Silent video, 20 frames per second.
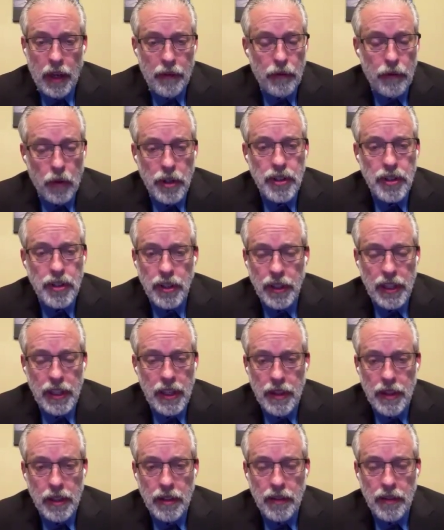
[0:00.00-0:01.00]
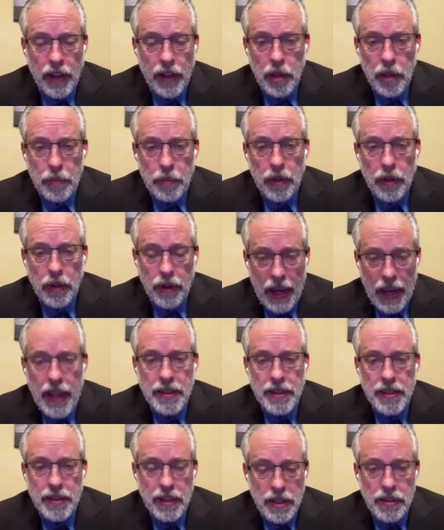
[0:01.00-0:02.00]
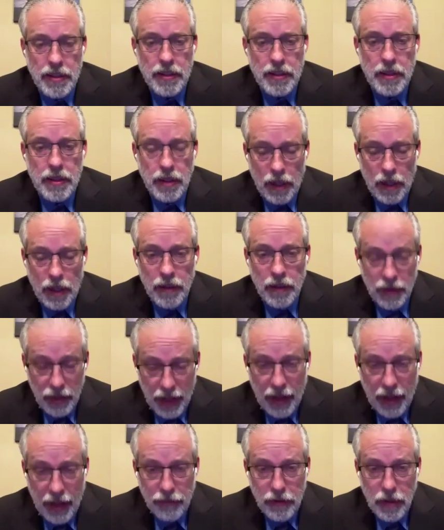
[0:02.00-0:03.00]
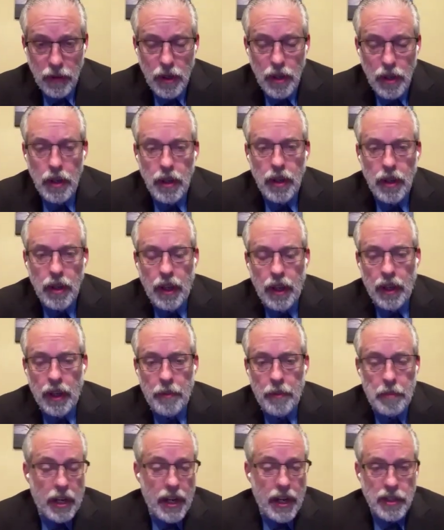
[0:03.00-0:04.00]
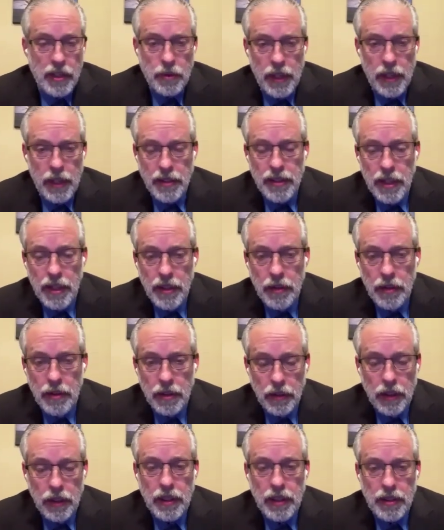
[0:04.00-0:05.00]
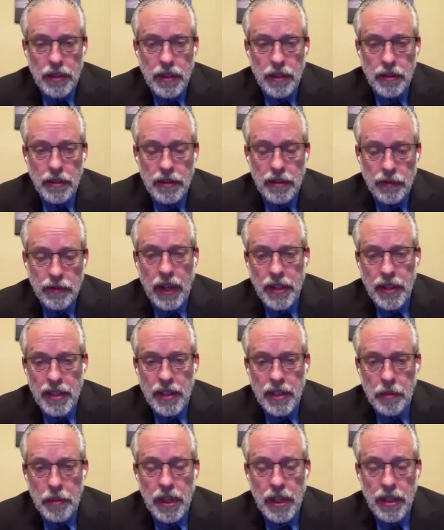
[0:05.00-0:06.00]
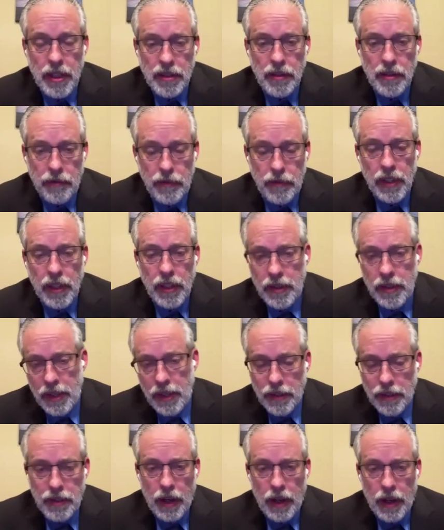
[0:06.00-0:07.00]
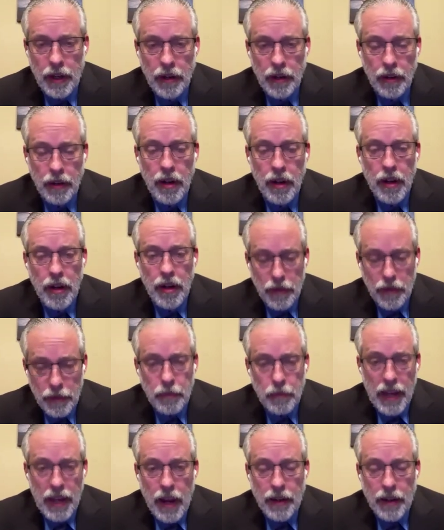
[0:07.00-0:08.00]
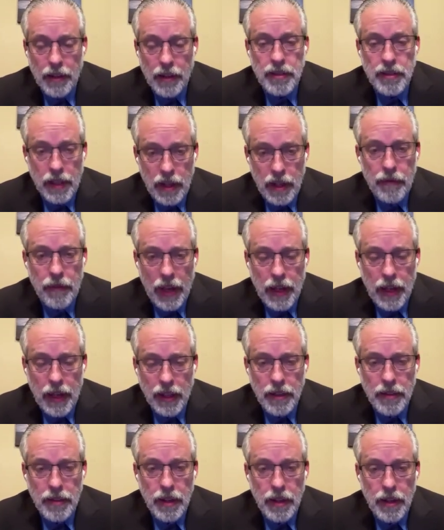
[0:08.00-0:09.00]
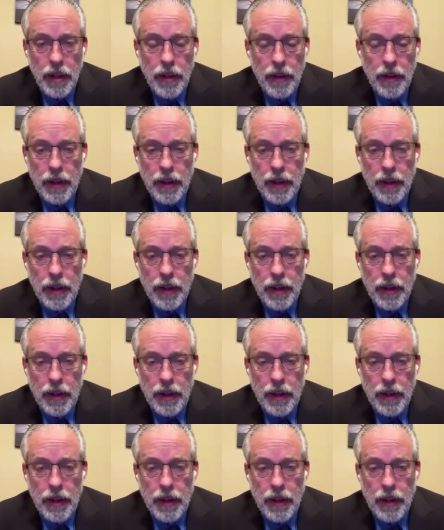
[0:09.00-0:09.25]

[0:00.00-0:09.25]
Unfortunately, the developer has since left. But as we continue to look to find somebody to fill in the entire 3 acres that are vacant,